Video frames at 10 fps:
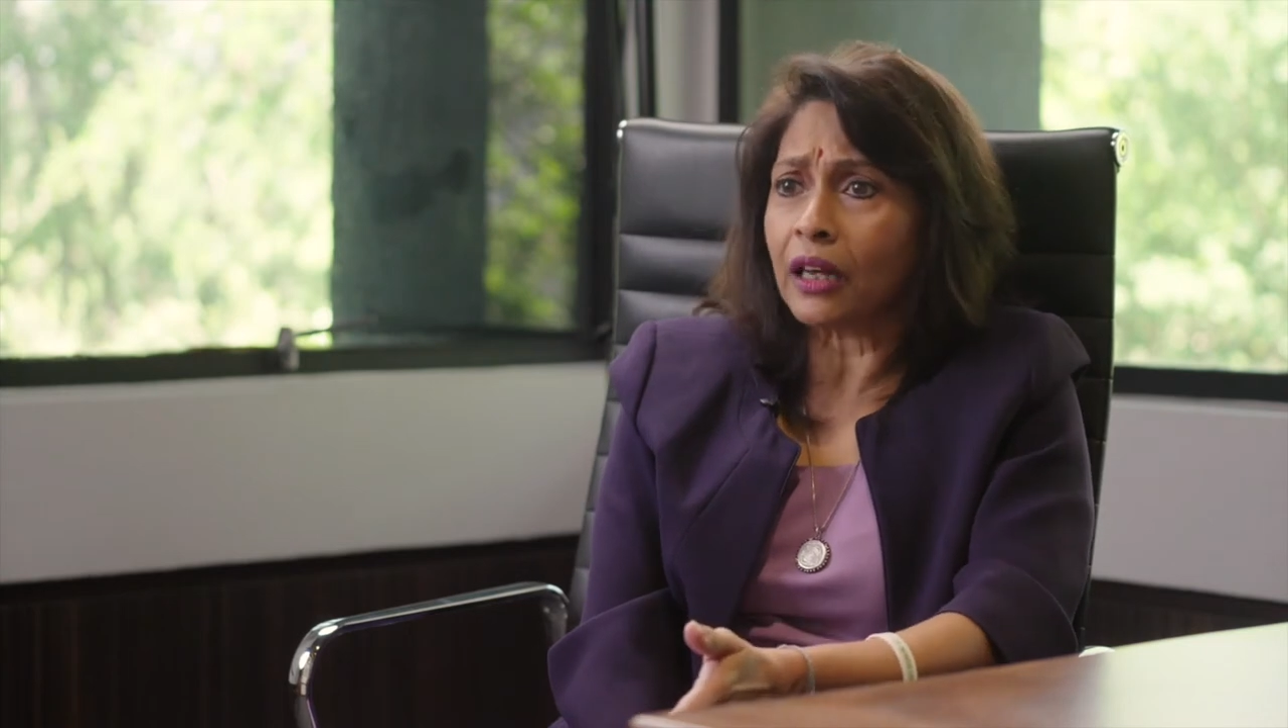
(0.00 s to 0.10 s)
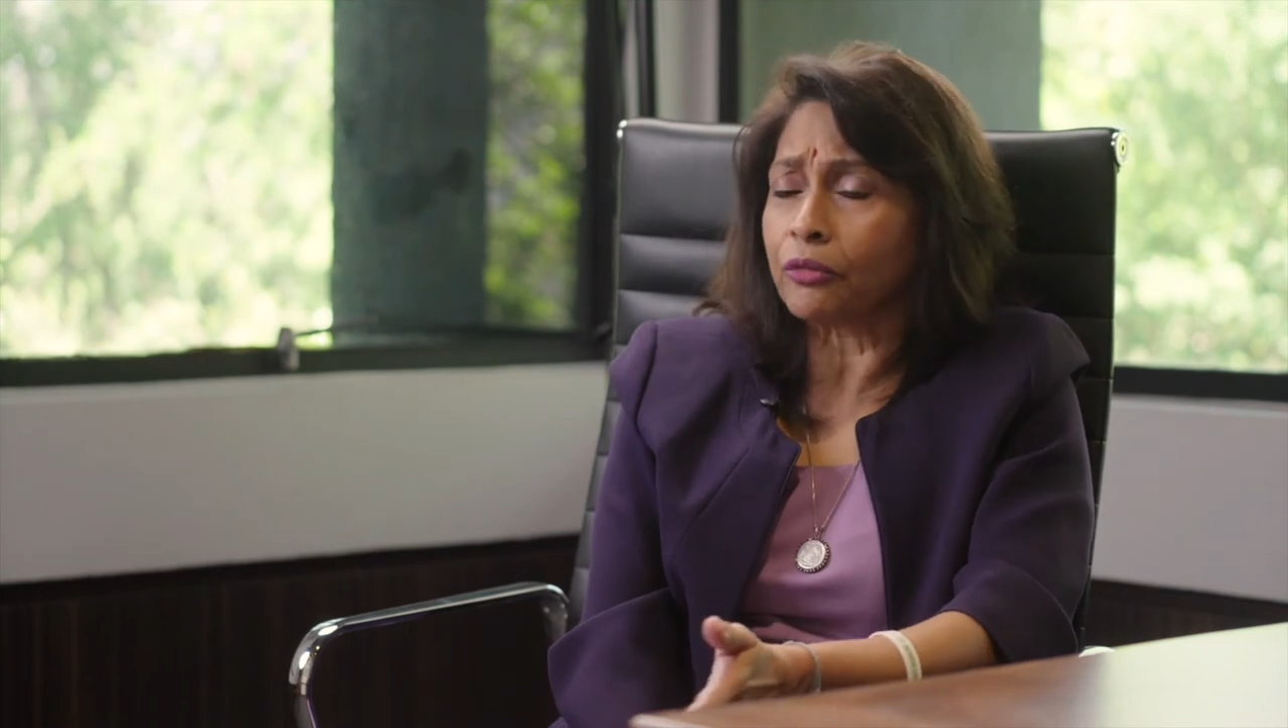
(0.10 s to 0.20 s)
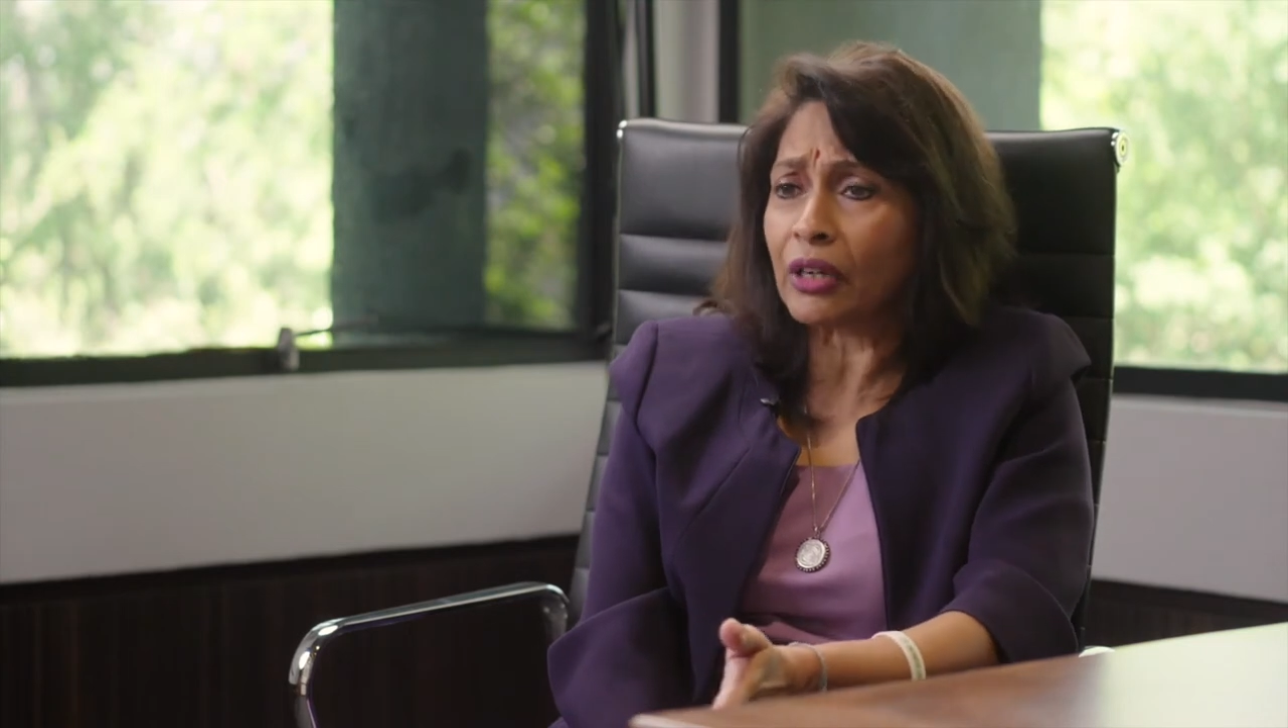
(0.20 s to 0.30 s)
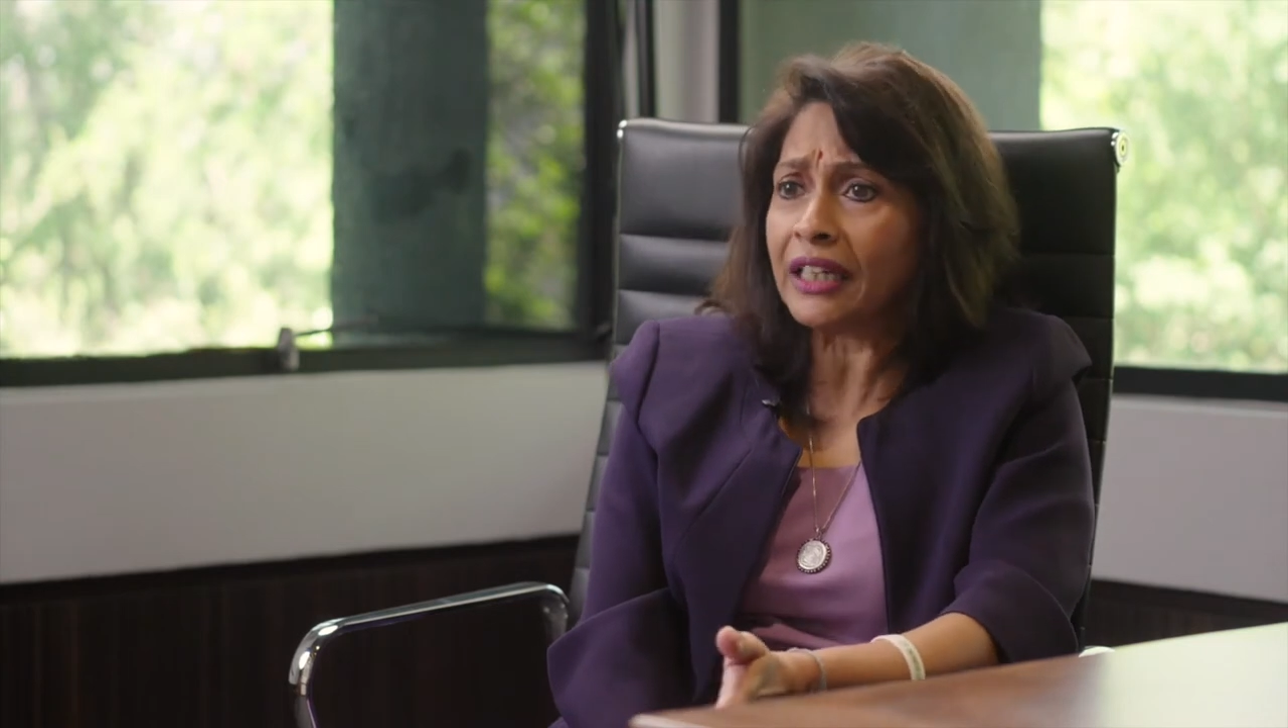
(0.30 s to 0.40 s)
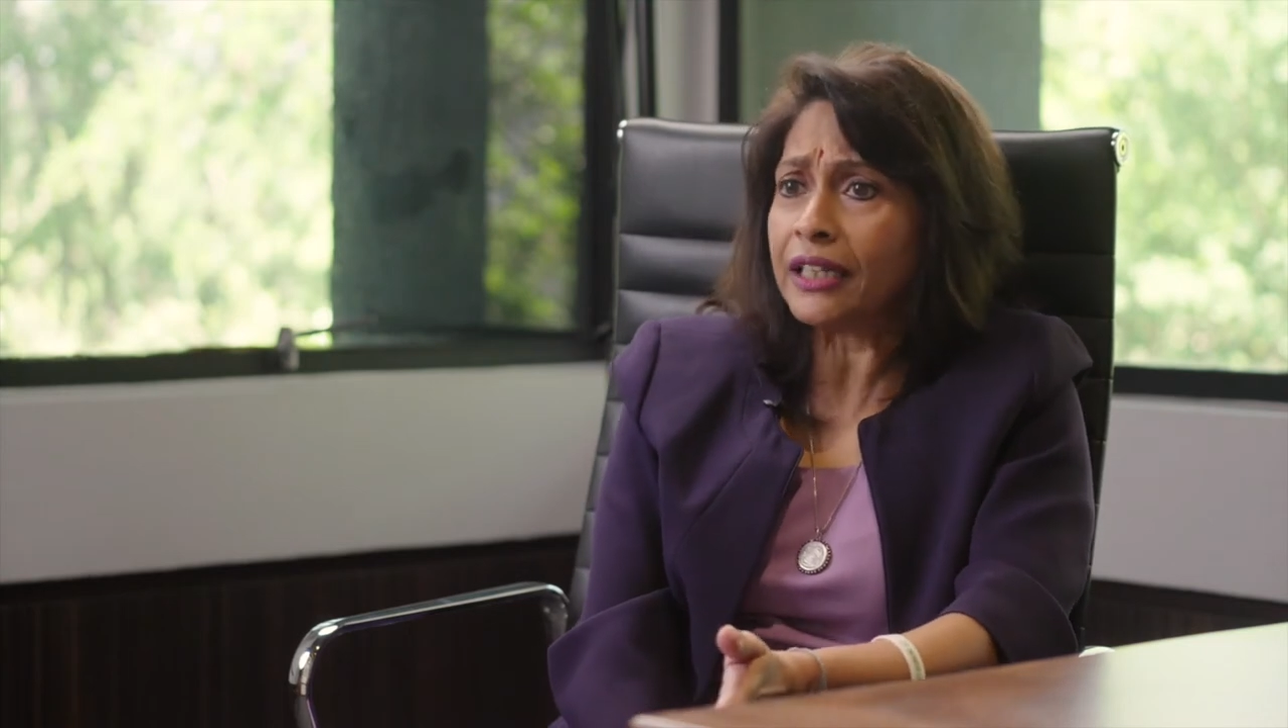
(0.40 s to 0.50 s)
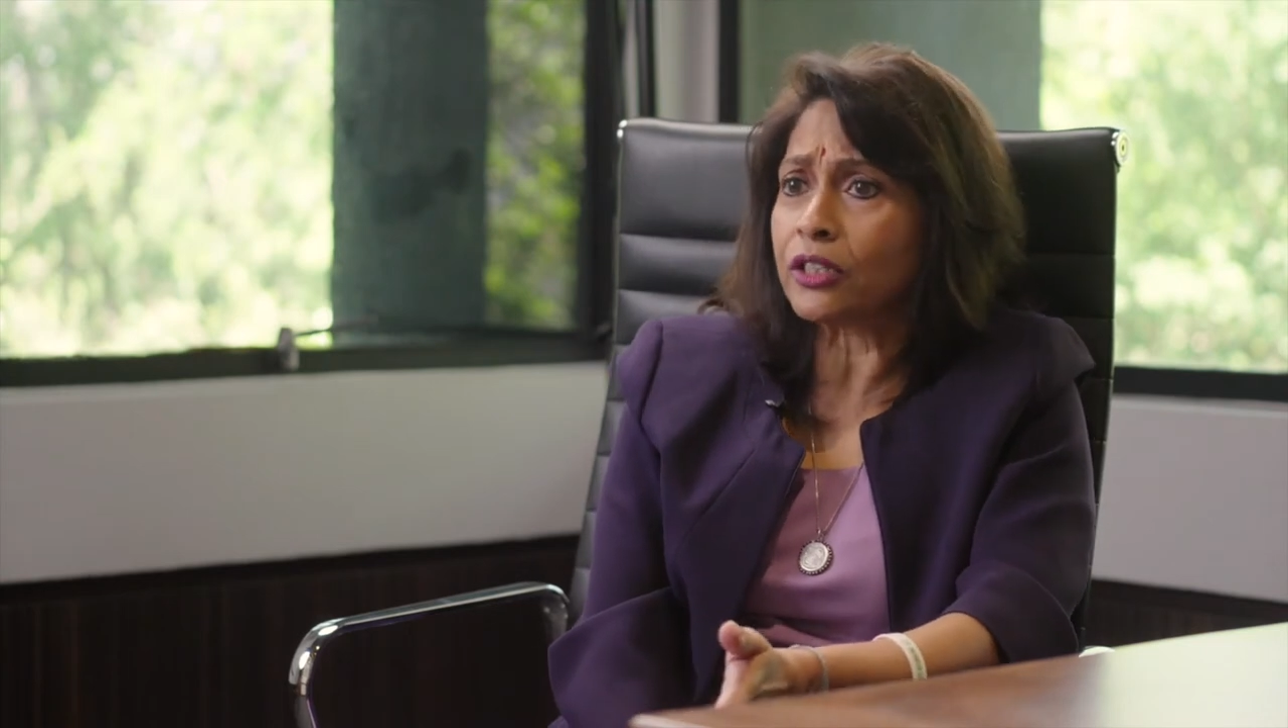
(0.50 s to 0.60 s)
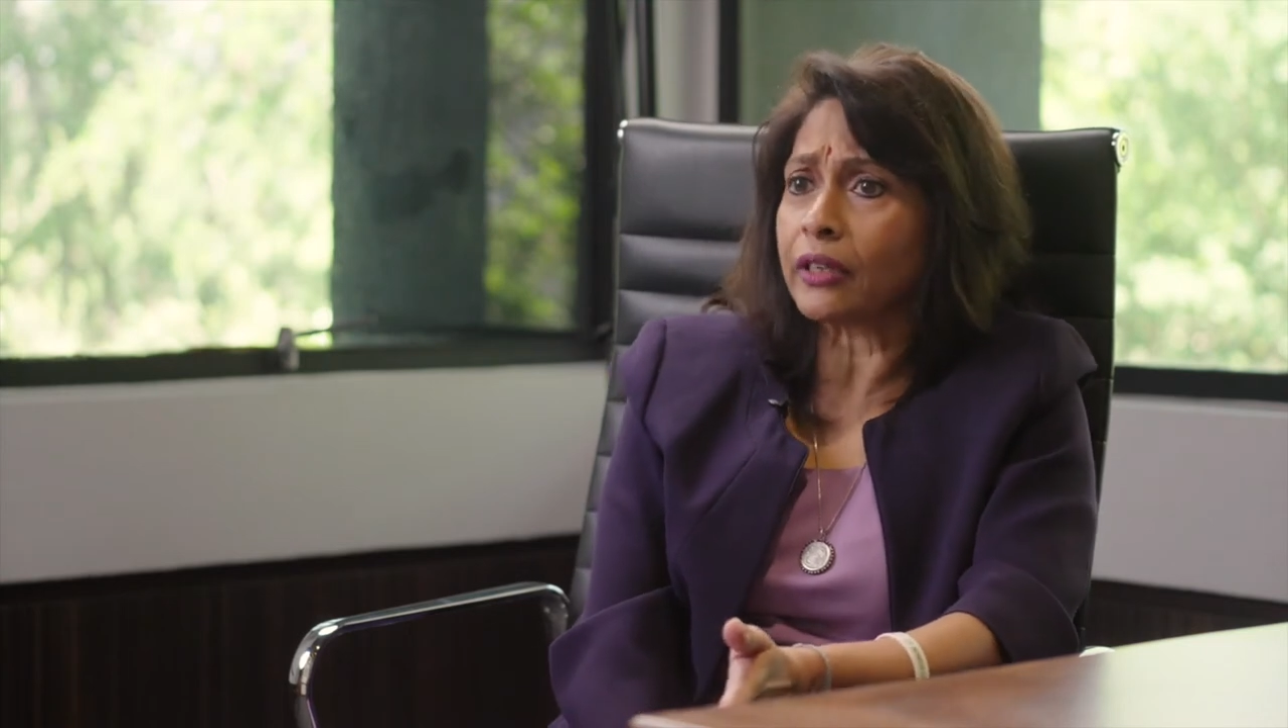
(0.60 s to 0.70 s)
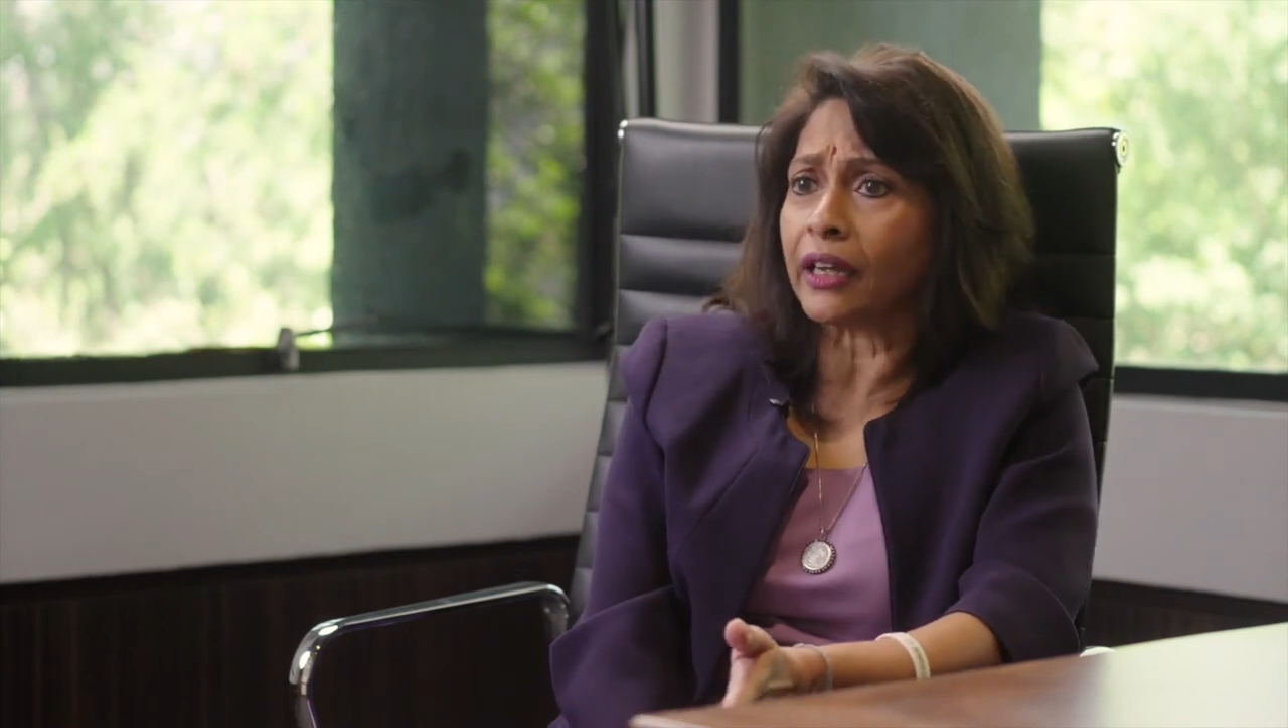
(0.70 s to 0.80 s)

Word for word: uh, release.